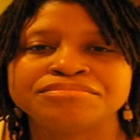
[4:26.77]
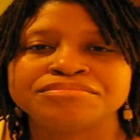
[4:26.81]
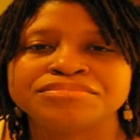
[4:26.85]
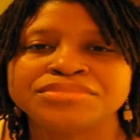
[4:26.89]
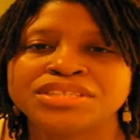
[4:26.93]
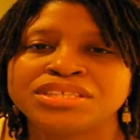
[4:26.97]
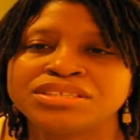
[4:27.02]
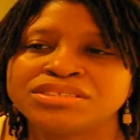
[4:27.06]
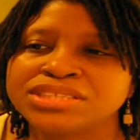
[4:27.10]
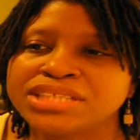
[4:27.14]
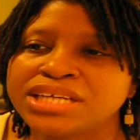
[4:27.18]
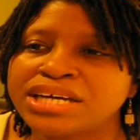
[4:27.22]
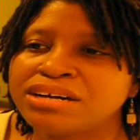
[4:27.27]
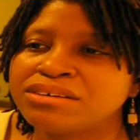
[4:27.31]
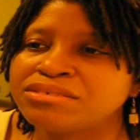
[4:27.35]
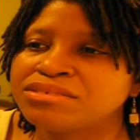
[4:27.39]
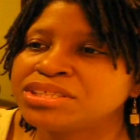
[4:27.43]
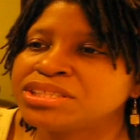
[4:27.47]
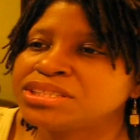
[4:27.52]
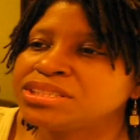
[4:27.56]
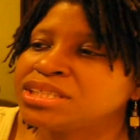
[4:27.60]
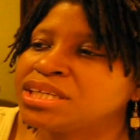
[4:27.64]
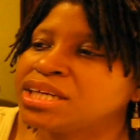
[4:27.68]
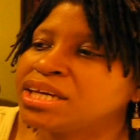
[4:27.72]
you know,
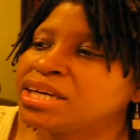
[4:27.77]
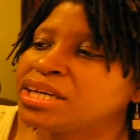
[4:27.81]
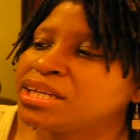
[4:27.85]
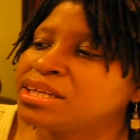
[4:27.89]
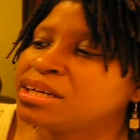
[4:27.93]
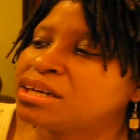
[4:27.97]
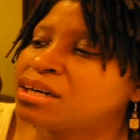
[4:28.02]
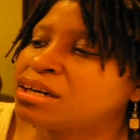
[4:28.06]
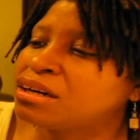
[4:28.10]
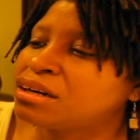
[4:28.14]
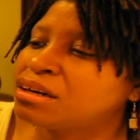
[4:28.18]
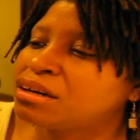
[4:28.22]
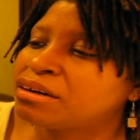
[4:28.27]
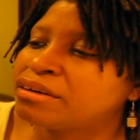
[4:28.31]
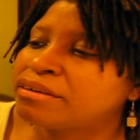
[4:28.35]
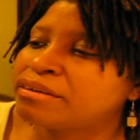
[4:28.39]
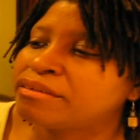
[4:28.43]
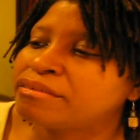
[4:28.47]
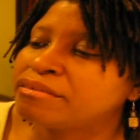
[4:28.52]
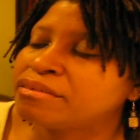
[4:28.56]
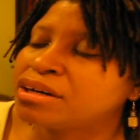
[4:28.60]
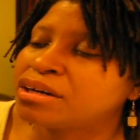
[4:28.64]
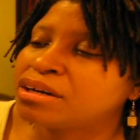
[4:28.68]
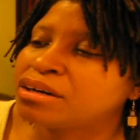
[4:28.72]
towel and
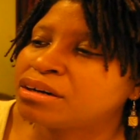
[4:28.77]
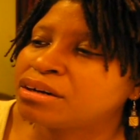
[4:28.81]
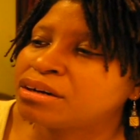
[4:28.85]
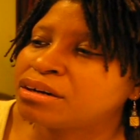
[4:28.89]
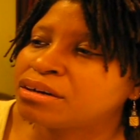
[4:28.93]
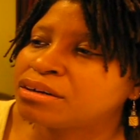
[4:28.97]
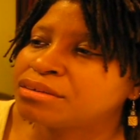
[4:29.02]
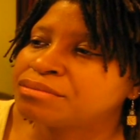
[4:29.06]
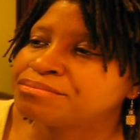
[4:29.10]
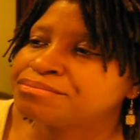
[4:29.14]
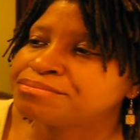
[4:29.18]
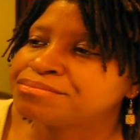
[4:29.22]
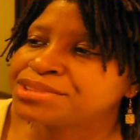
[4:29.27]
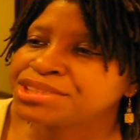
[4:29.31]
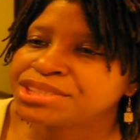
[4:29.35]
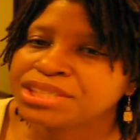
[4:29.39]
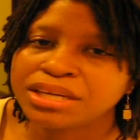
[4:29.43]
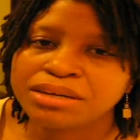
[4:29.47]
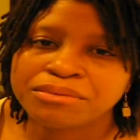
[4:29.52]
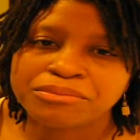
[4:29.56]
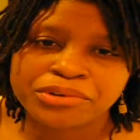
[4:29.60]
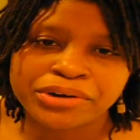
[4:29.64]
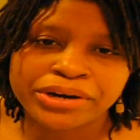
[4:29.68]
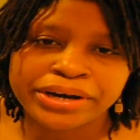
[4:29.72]

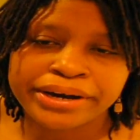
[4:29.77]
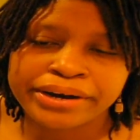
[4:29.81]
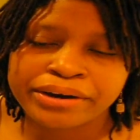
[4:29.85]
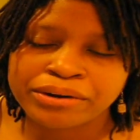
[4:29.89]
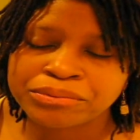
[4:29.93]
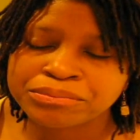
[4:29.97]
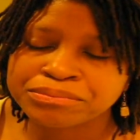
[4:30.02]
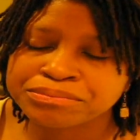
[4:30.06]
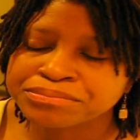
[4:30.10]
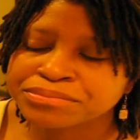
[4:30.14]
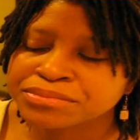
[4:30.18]
ShamWow.